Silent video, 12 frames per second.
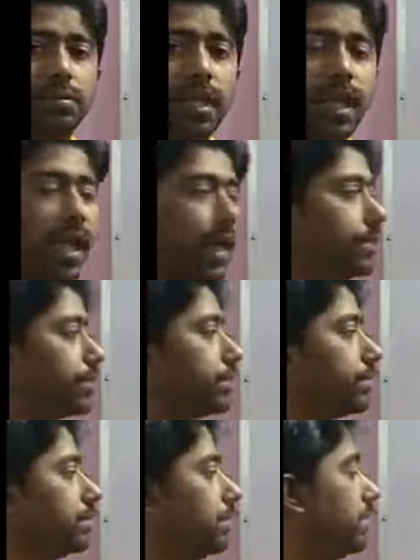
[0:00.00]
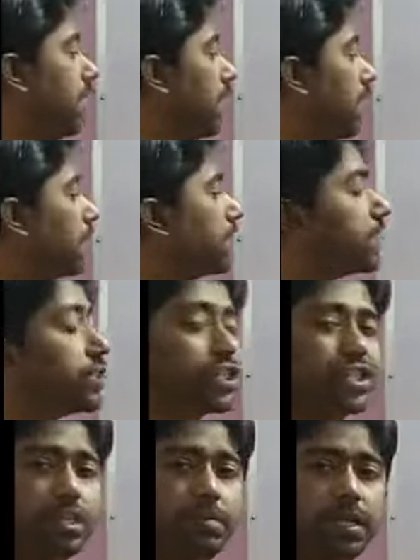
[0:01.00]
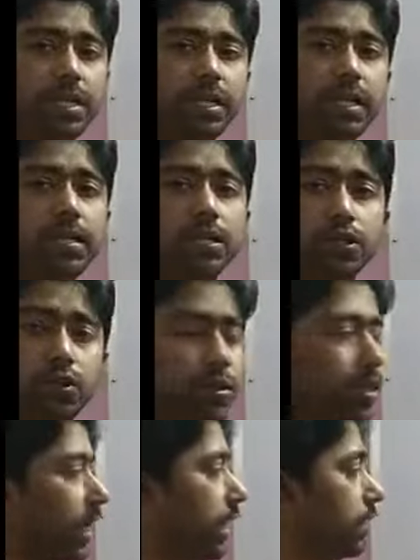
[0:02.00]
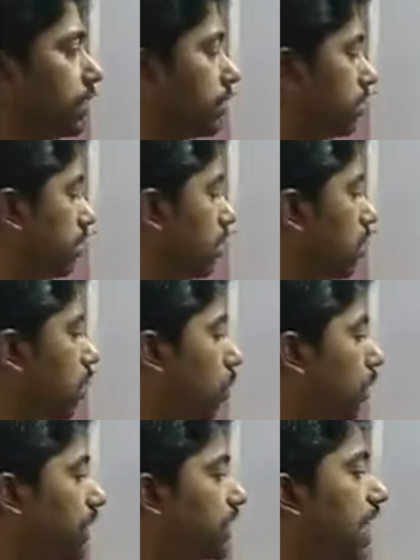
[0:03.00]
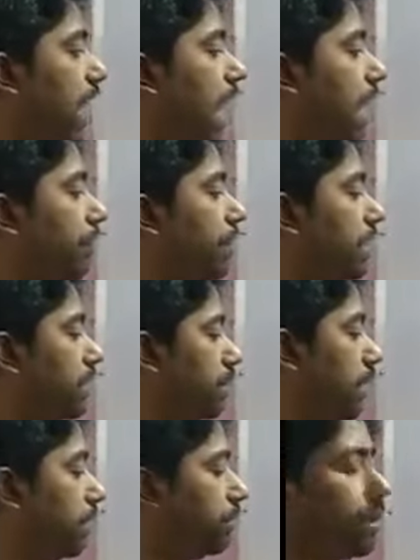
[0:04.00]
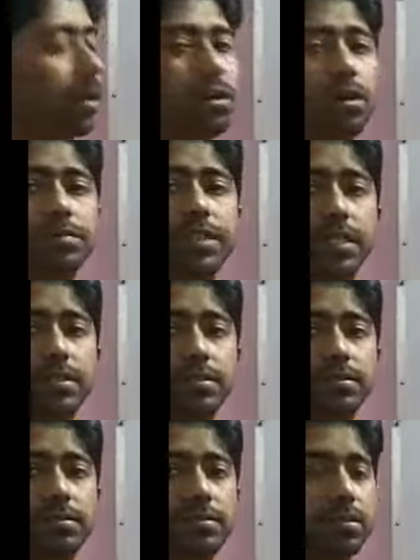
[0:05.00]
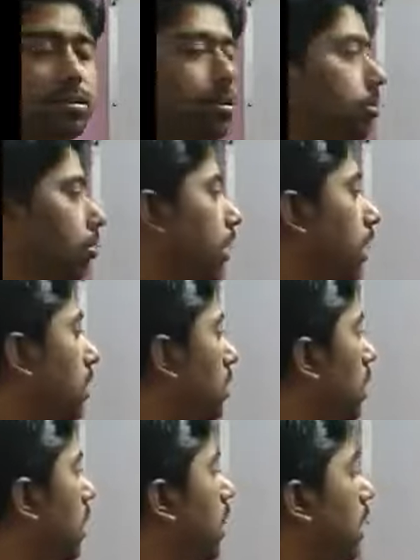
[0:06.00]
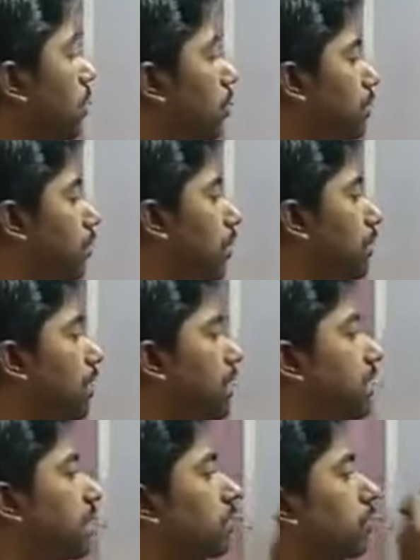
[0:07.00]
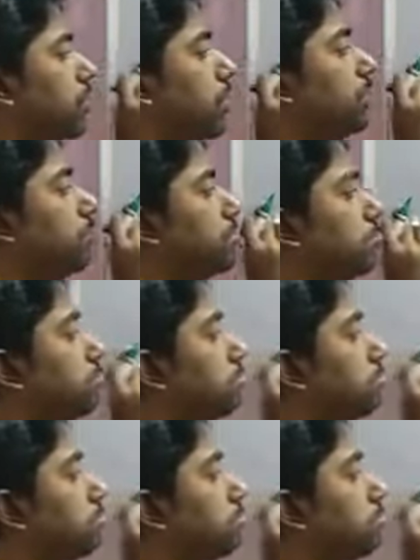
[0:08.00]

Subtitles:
and then another 16 meter in 2 seconds. What is the average speed of the object? Okay, I hope you have written the question.